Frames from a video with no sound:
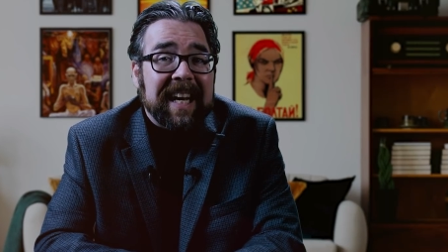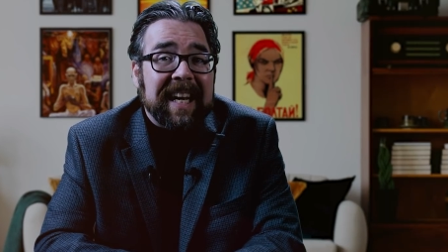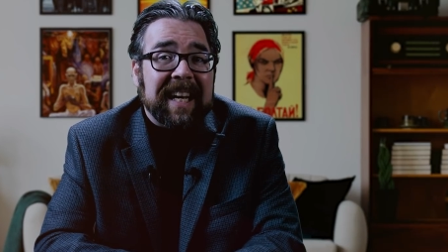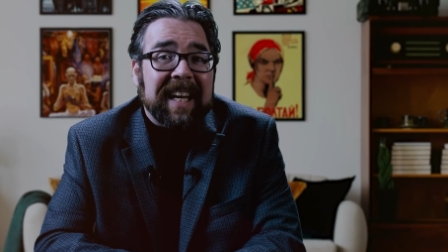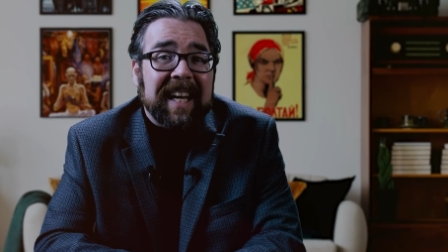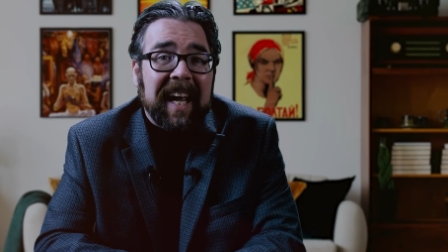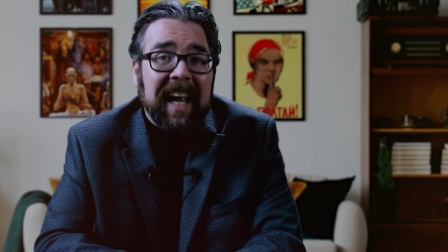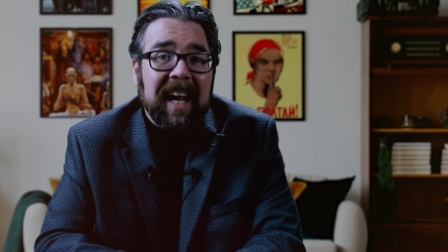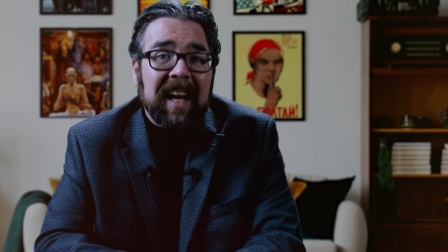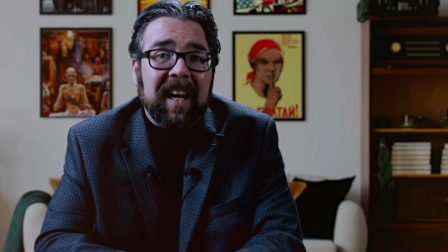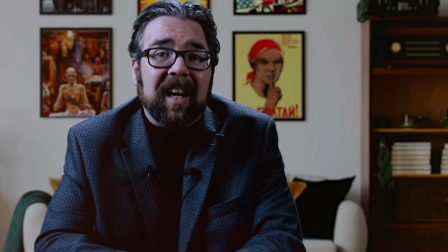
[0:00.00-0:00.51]

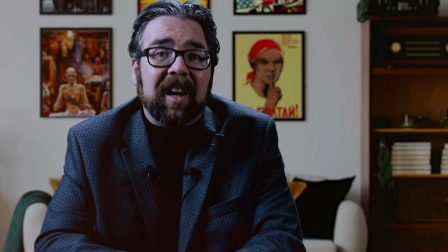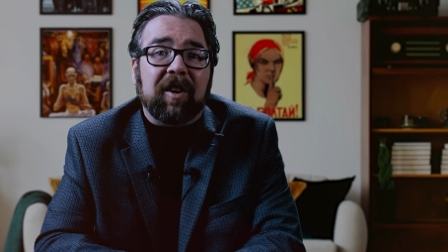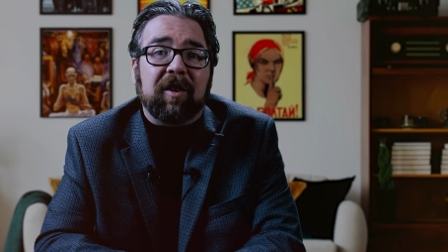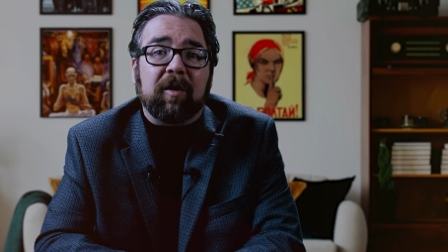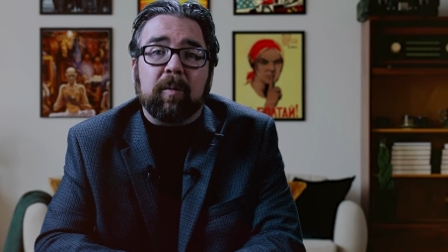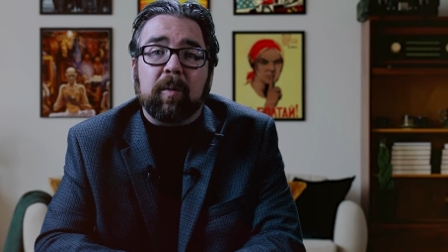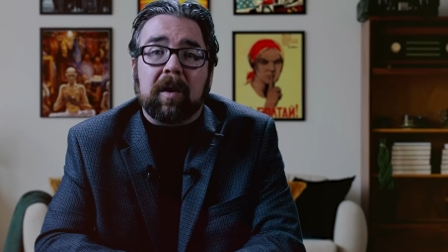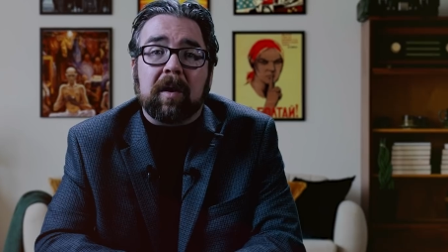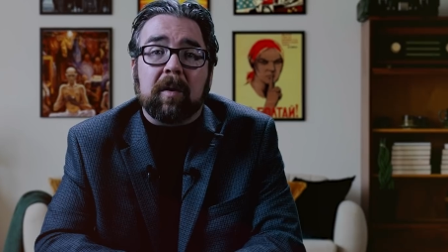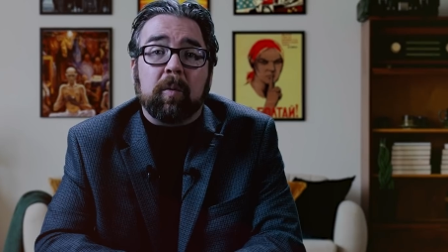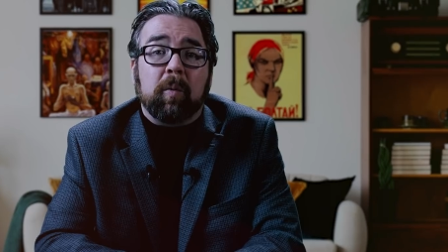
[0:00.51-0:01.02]
in
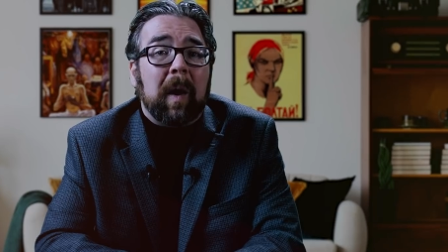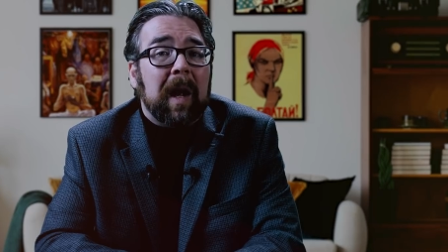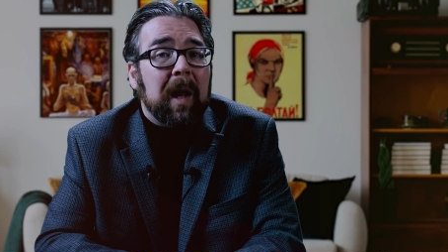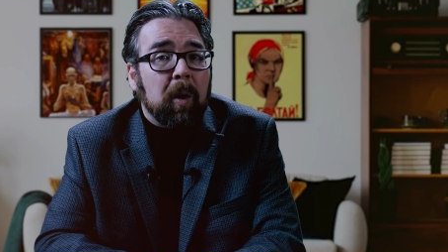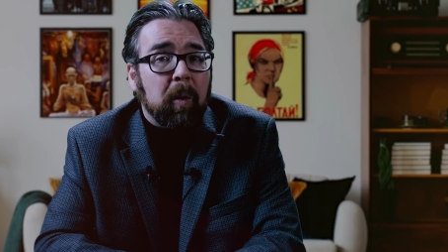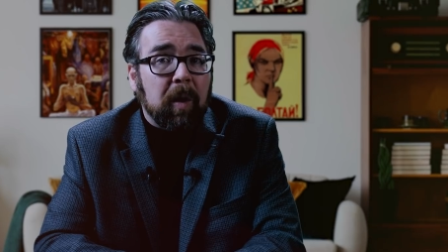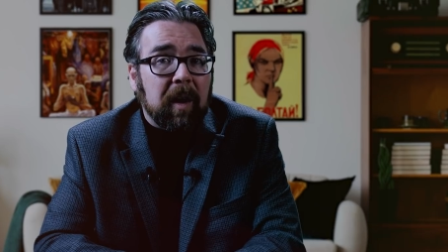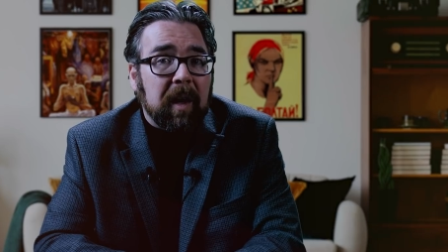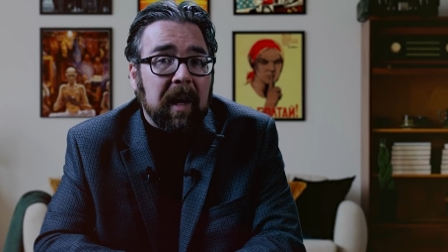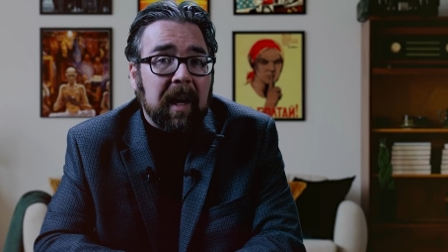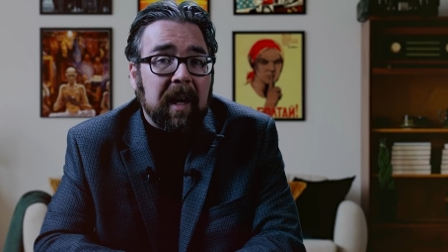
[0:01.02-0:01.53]
Kengir were well
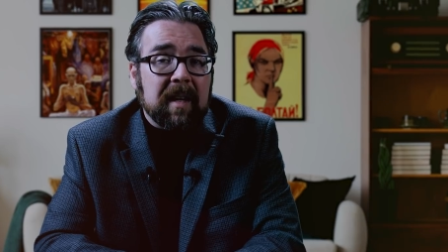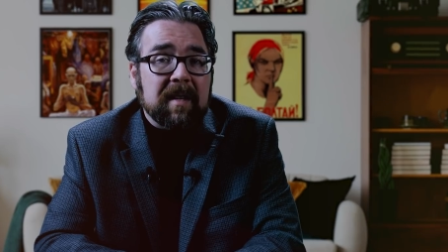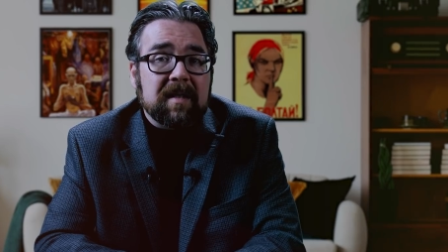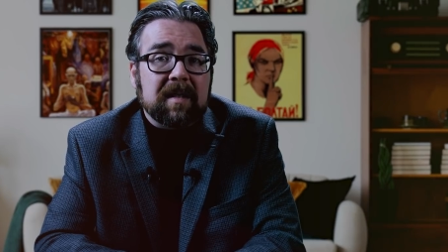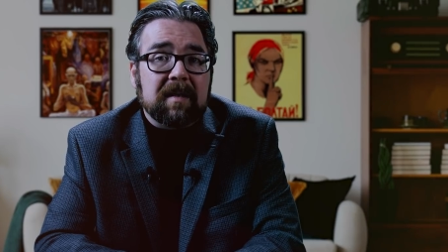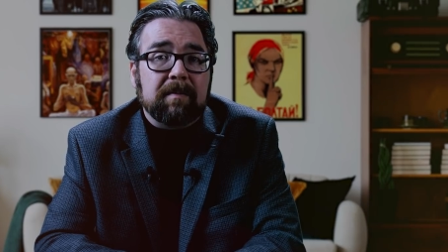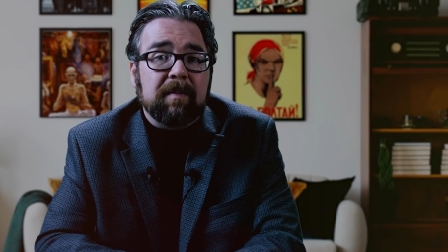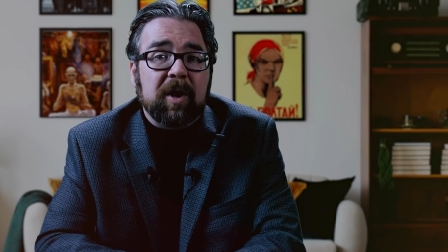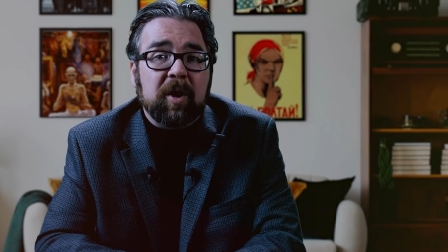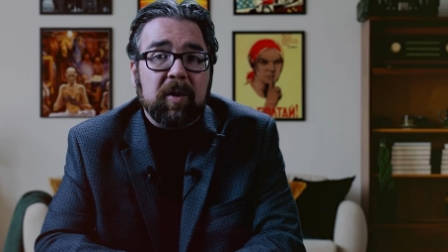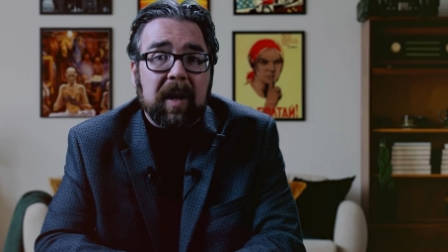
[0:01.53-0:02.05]

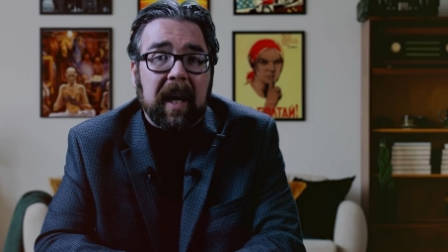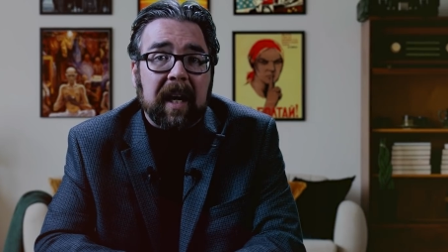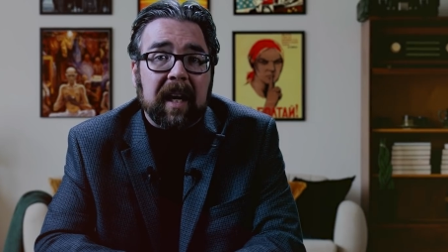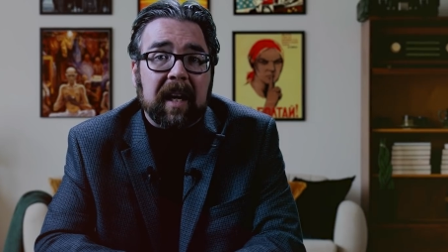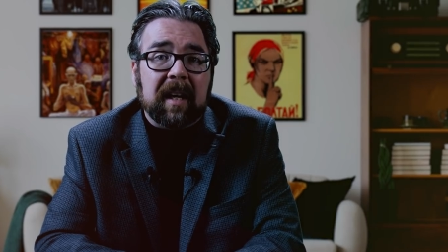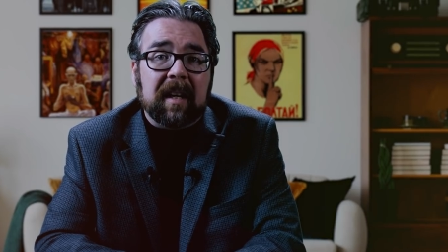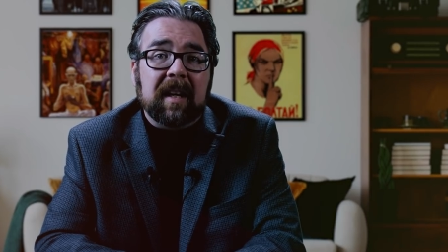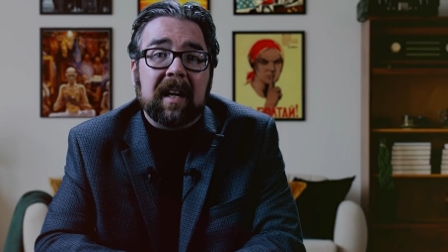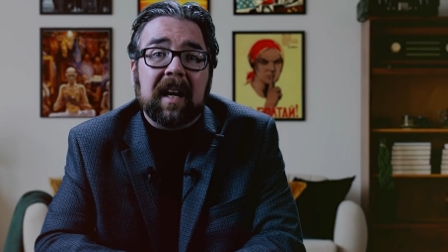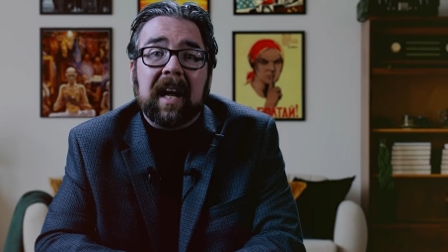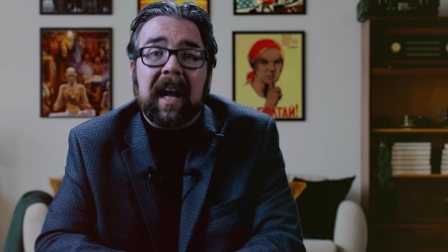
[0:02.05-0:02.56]
organized,
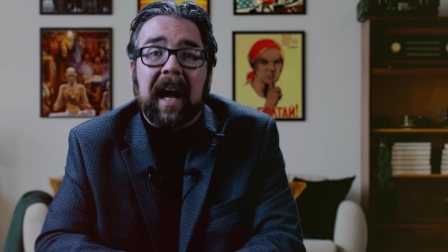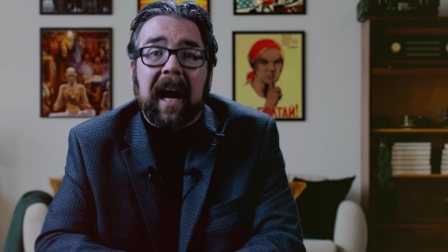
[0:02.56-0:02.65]
united,